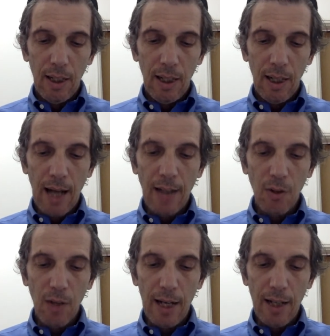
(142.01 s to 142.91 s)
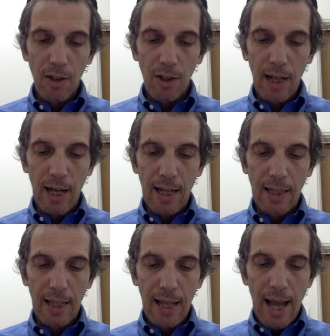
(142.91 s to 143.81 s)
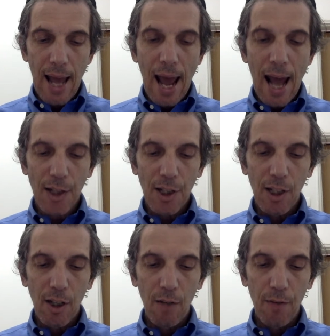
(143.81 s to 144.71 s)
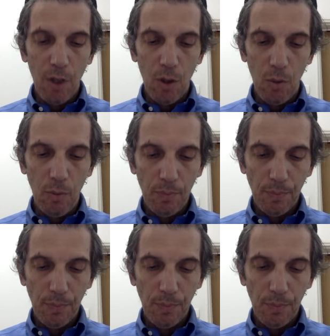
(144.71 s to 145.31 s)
uh, Adonai your God, asking of you?